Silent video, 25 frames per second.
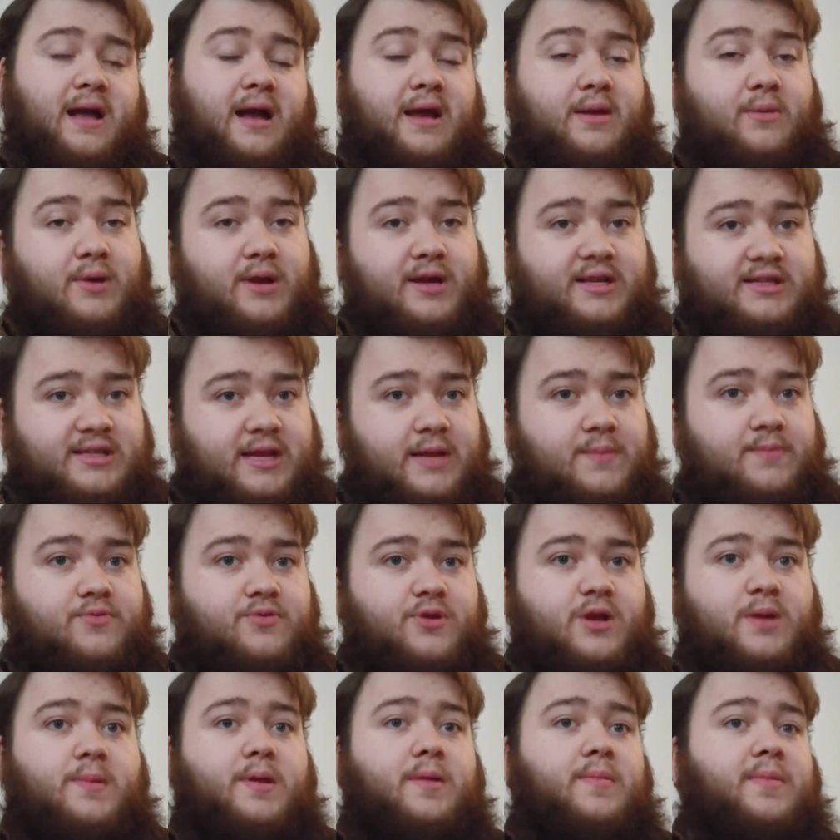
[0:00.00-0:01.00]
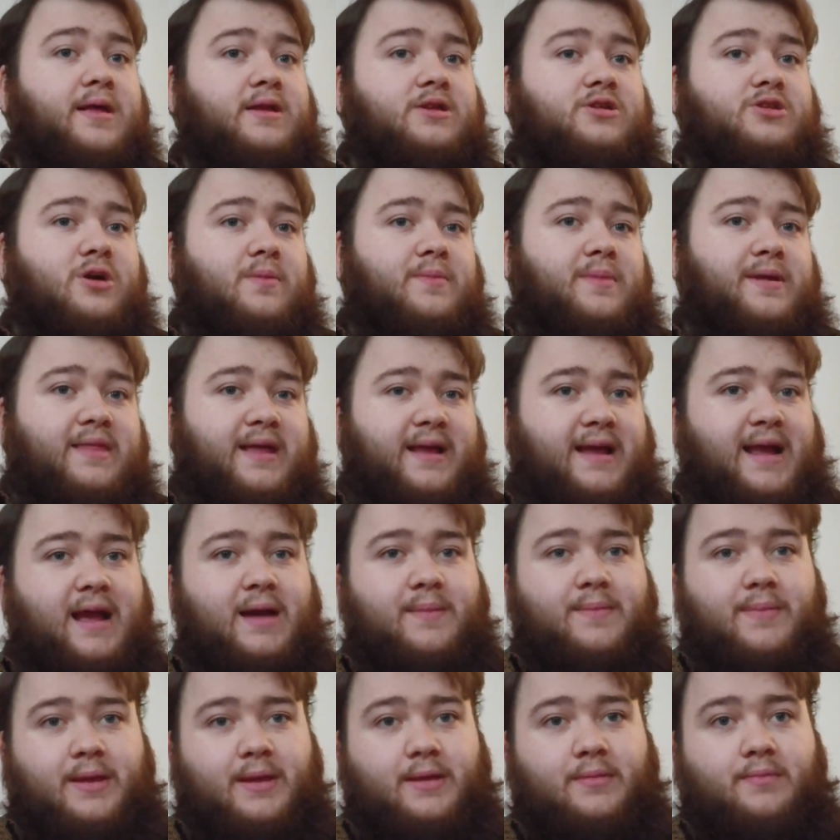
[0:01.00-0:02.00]
when I say premium, that does not mean there
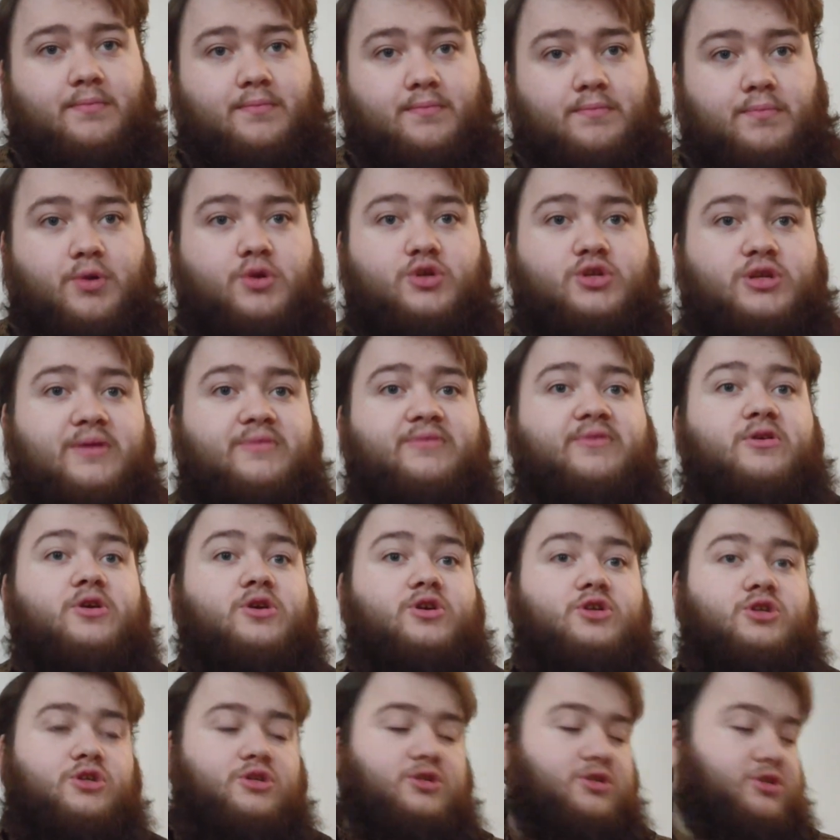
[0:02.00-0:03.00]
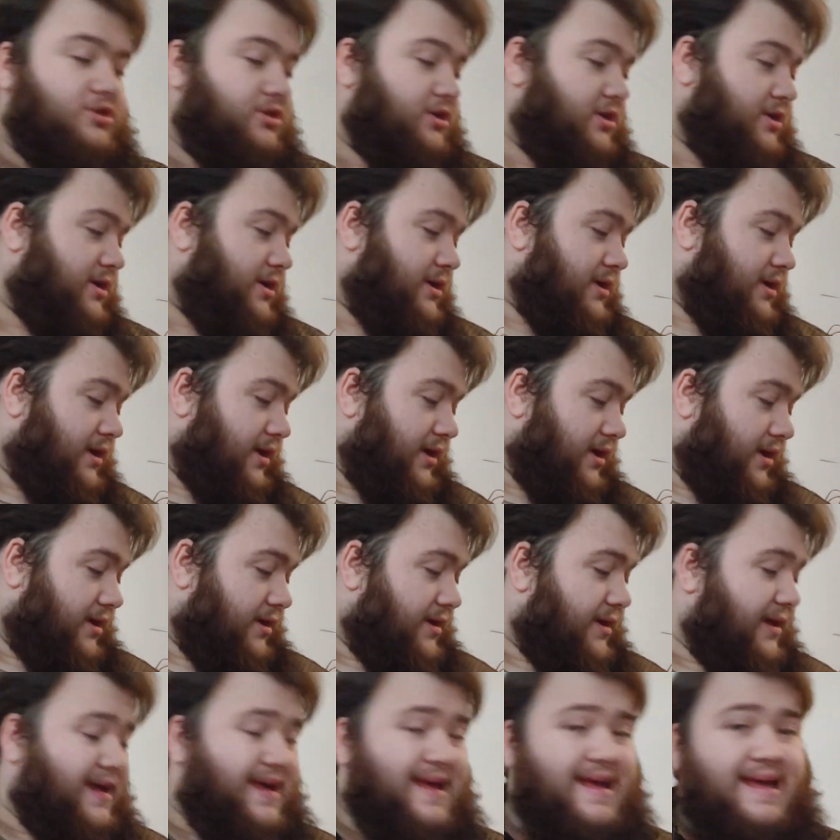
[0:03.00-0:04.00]
can't be budget versions.
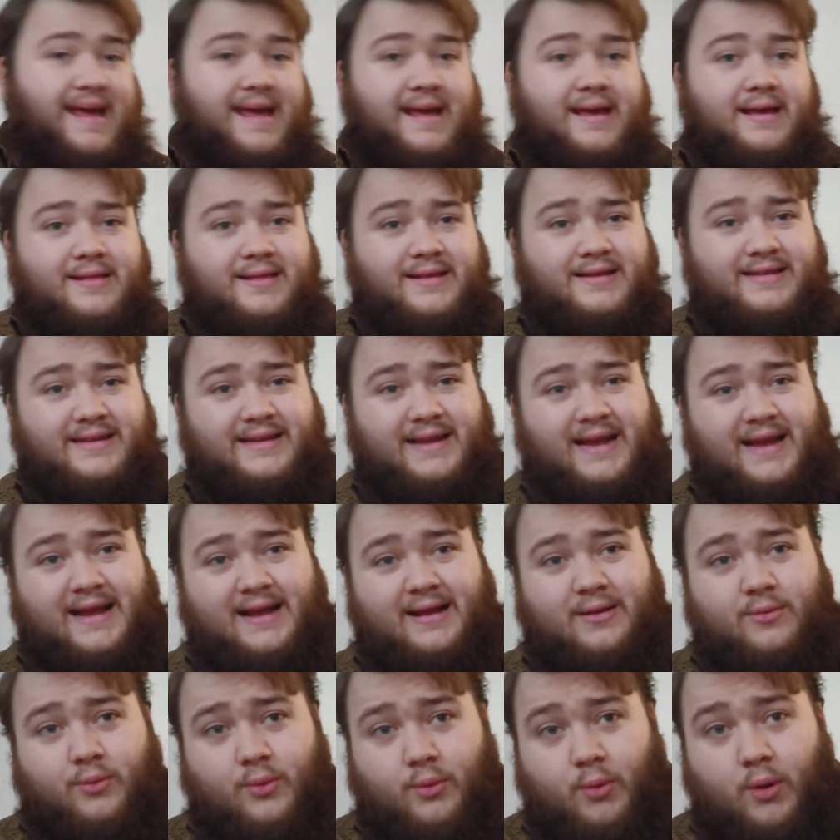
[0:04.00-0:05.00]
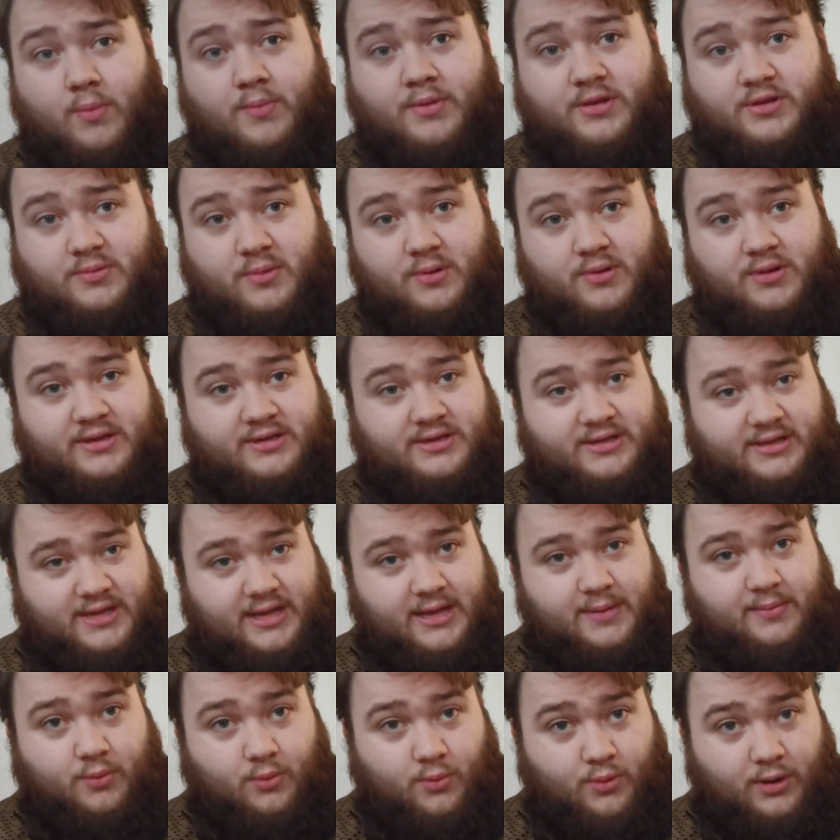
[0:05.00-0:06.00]
Here, the cigar we won't be smoking
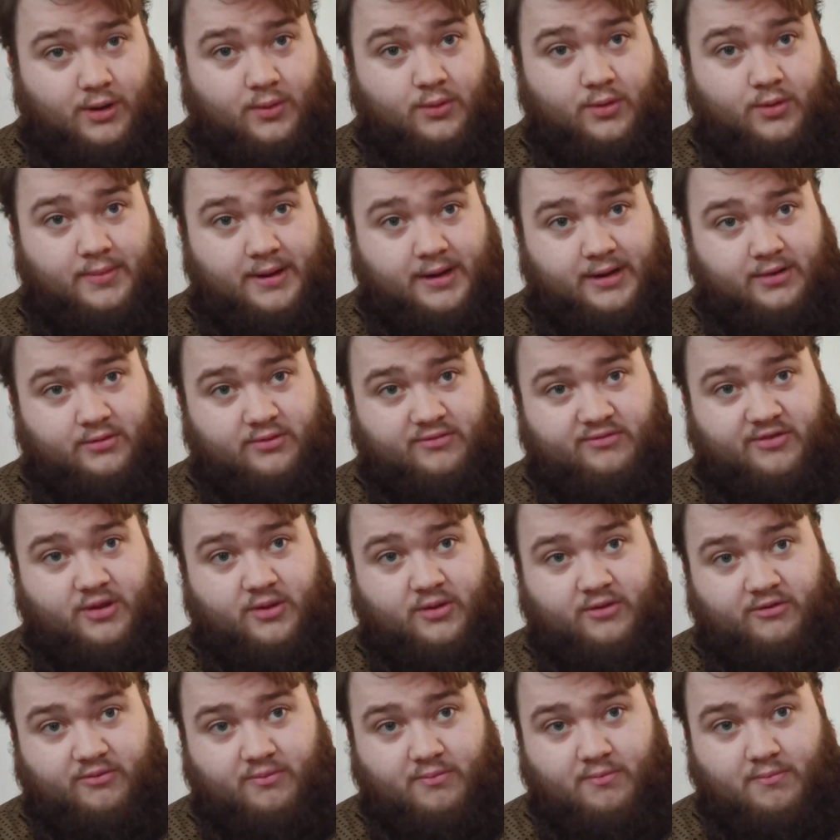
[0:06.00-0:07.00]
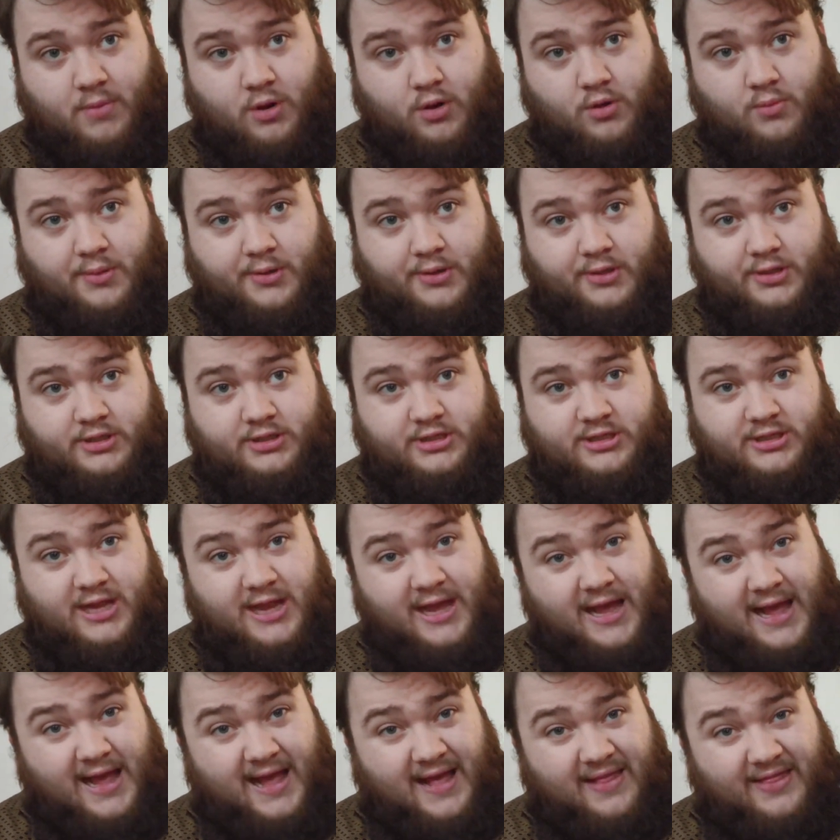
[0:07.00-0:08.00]
today, but what I will make a review of moments.
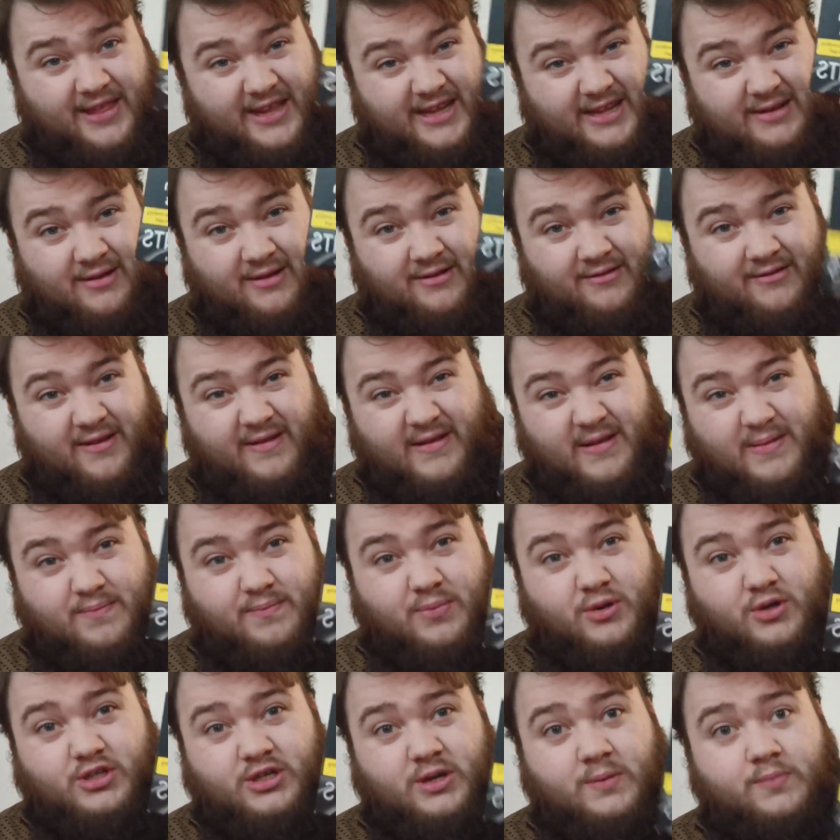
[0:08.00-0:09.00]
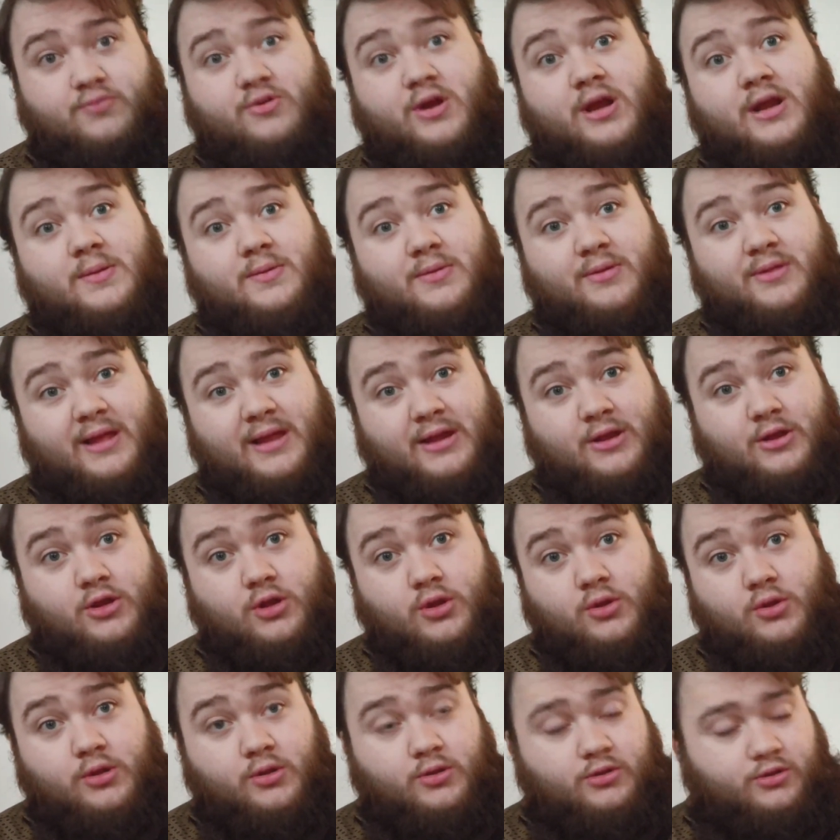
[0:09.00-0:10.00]
These are a very budget brand, but they
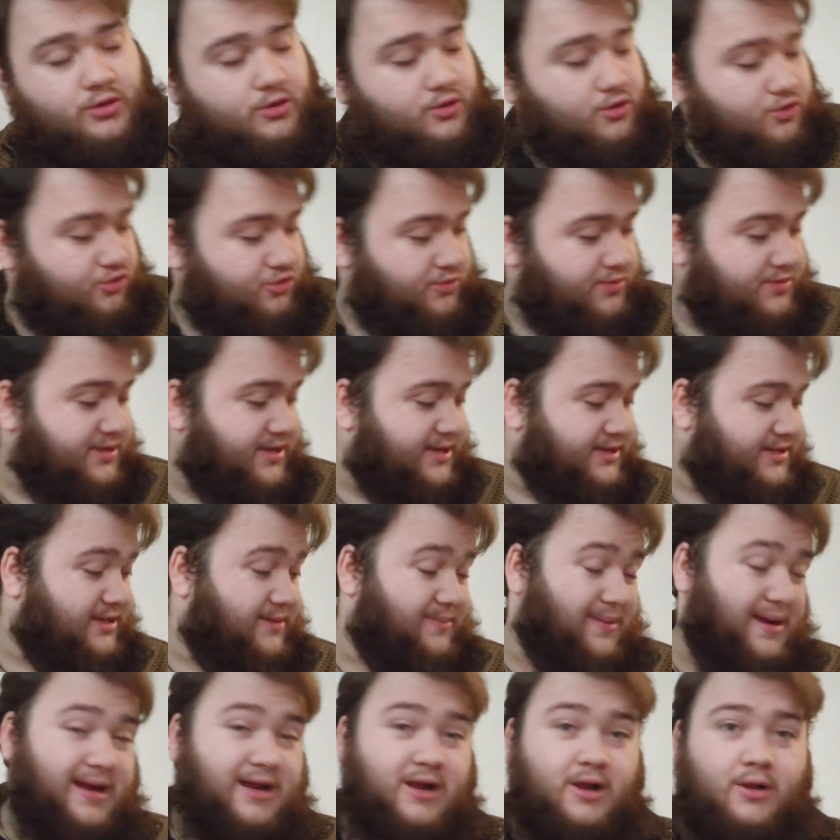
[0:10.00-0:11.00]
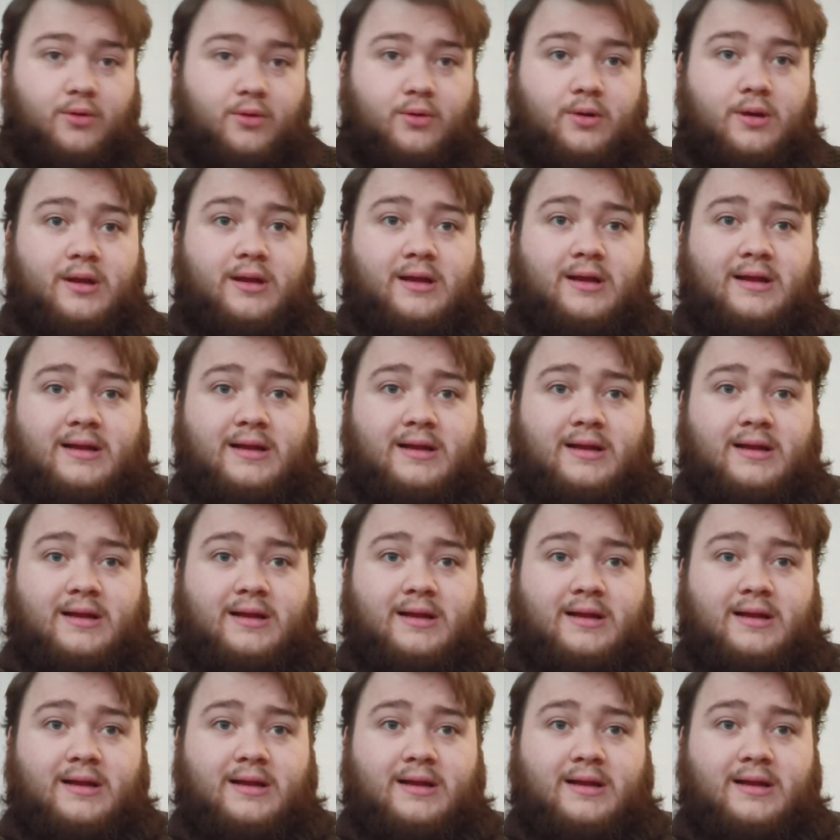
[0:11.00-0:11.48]
do use 100% tobacco.